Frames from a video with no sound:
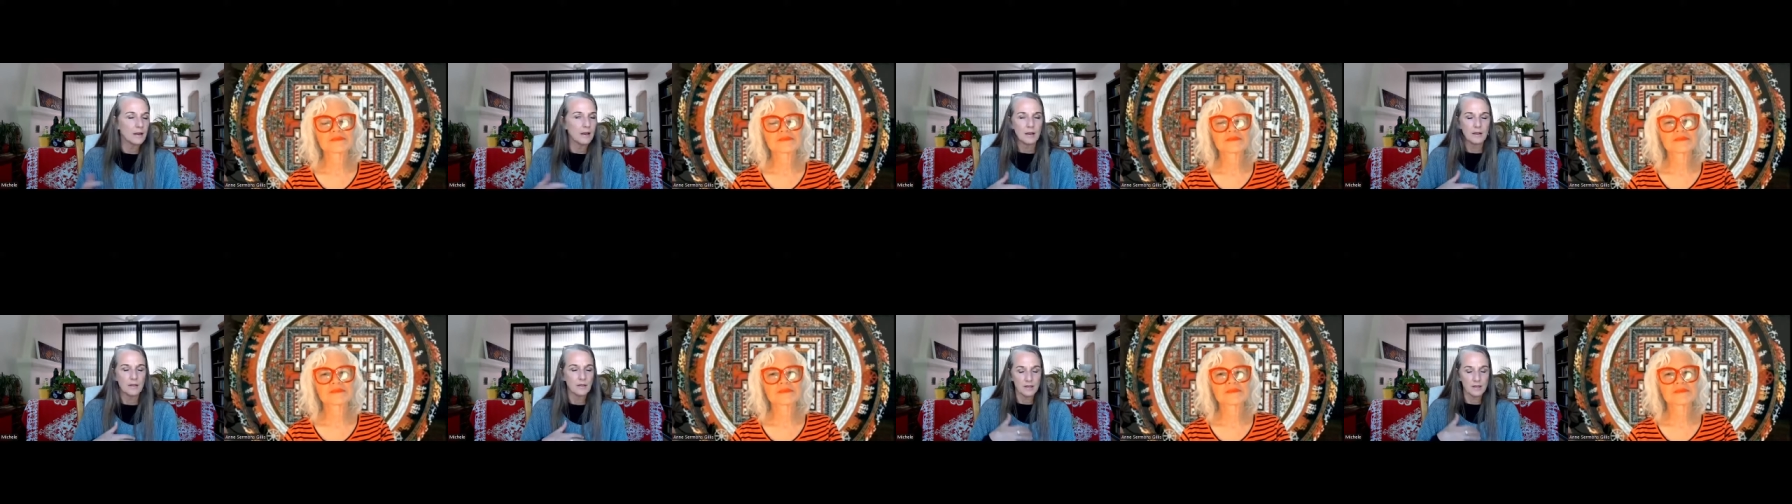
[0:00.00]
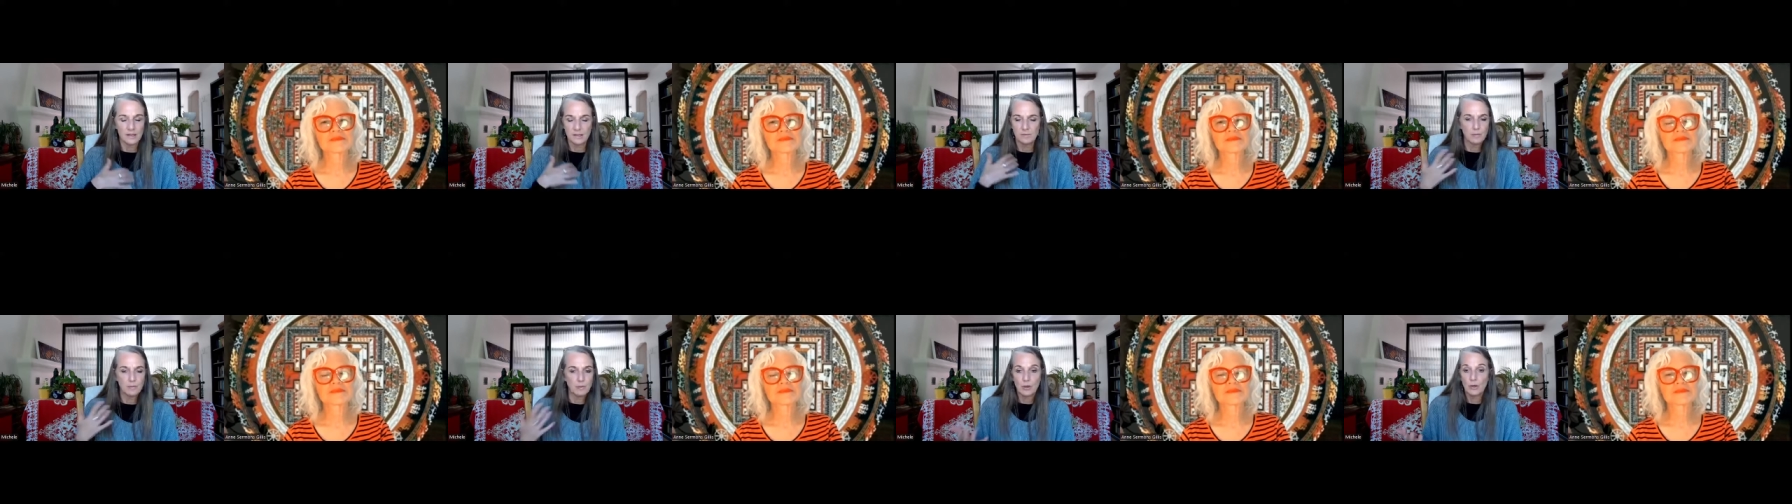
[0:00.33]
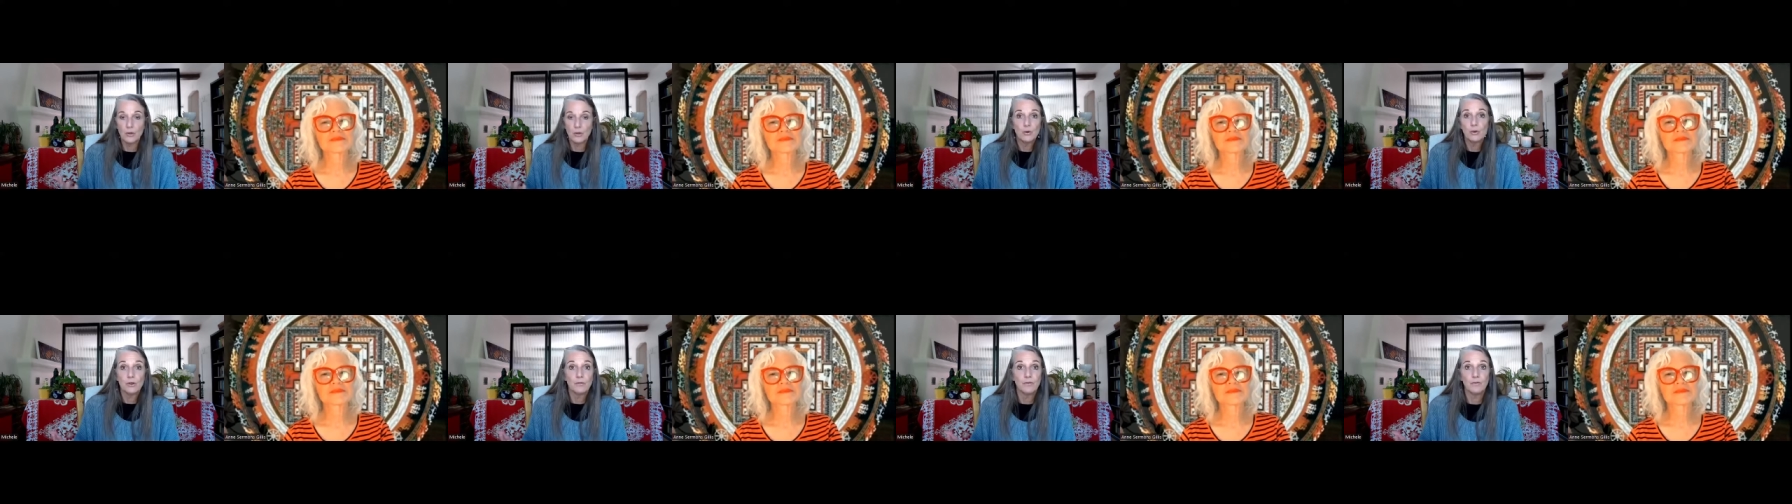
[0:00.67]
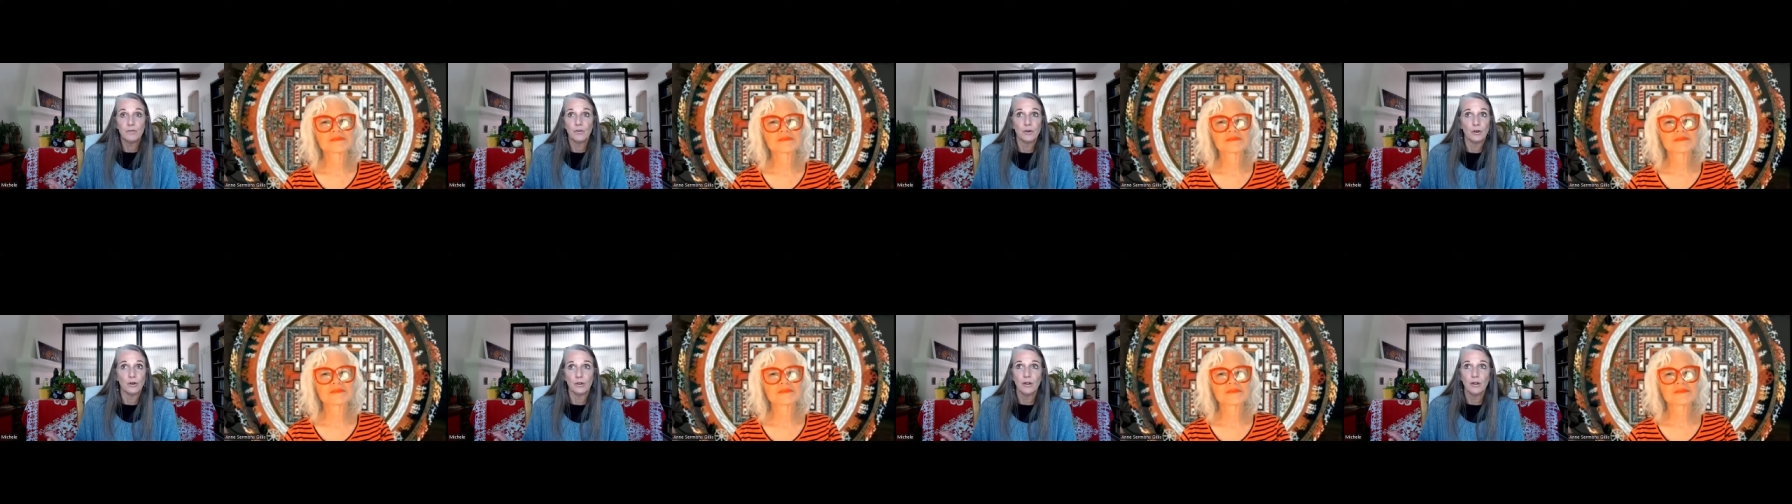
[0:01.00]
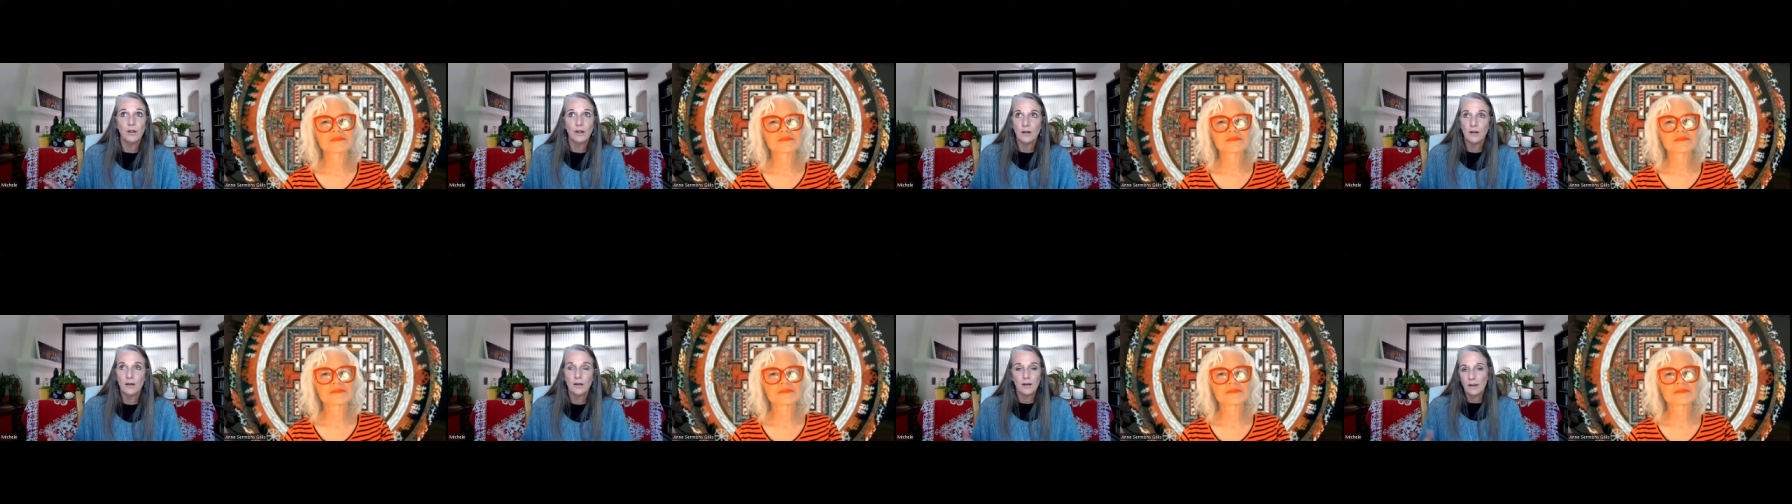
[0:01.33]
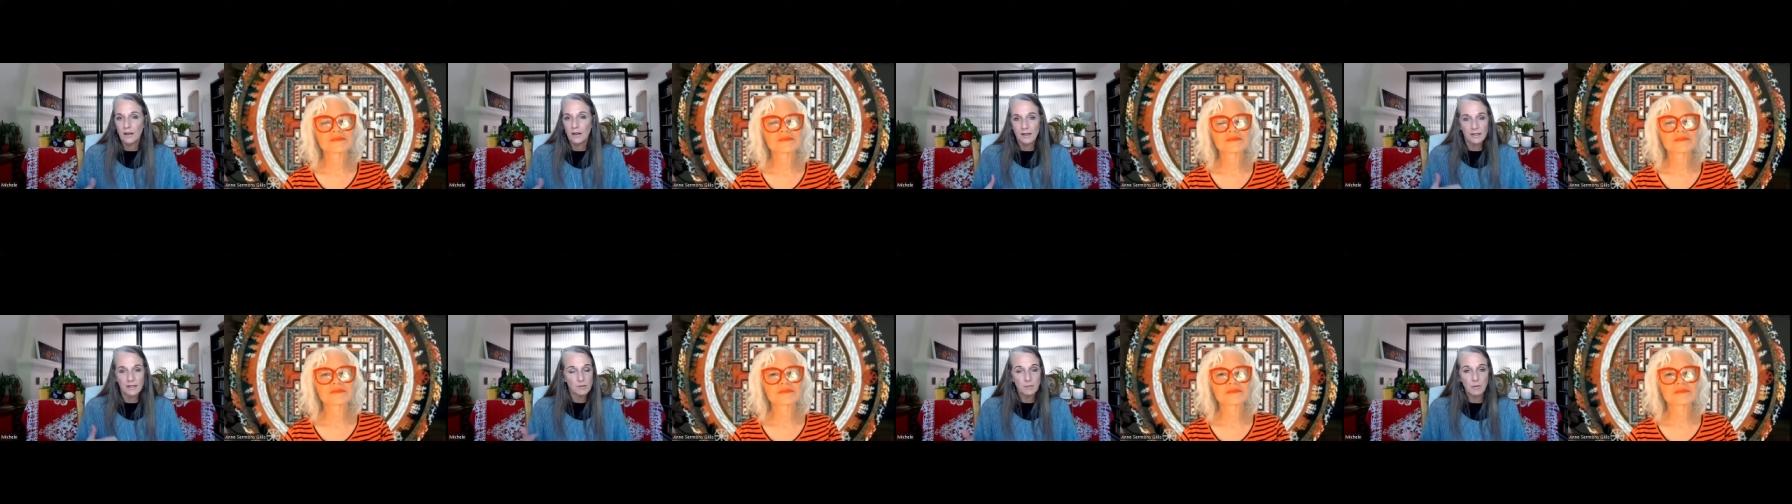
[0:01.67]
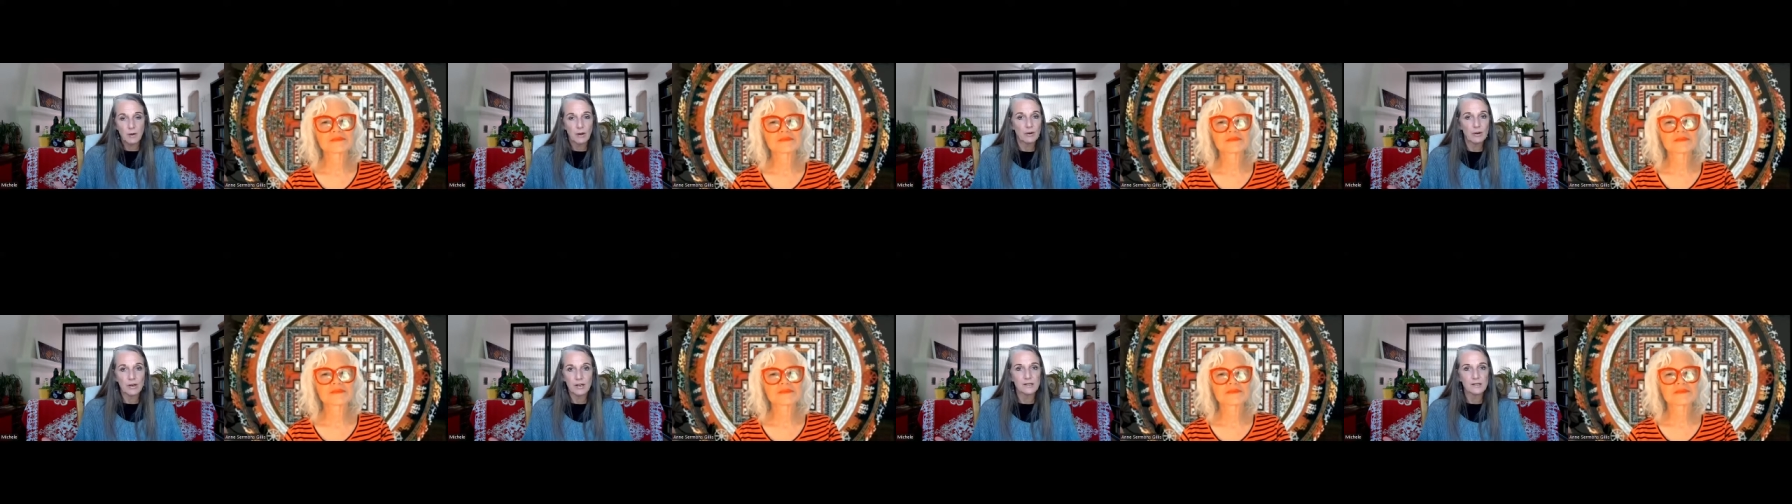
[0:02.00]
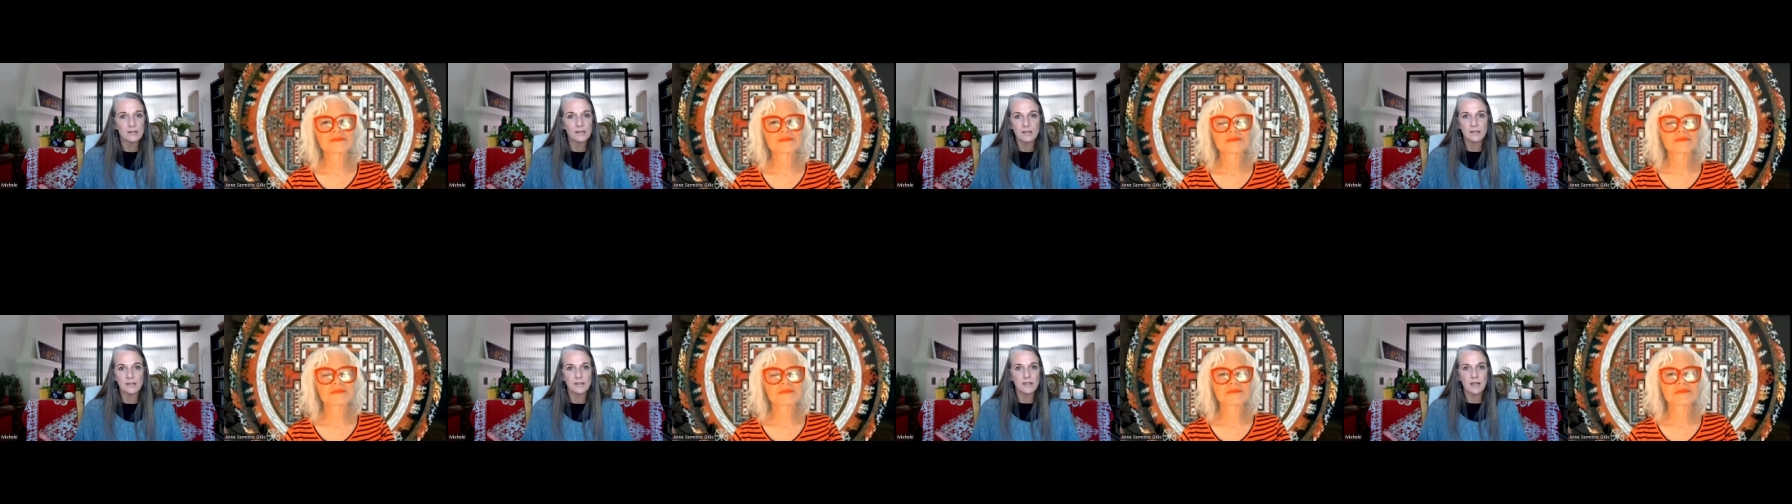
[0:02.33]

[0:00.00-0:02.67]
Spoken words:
these beautiful experiences